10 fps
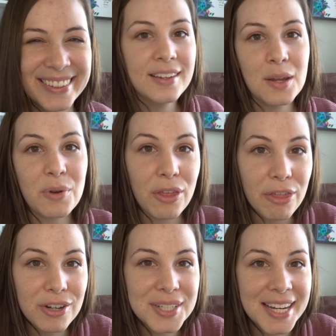Number
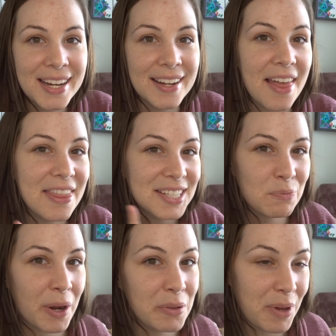thirteen, this is
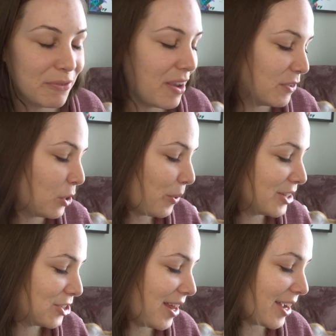probably my favorite
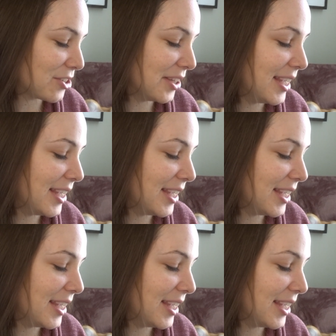question actually,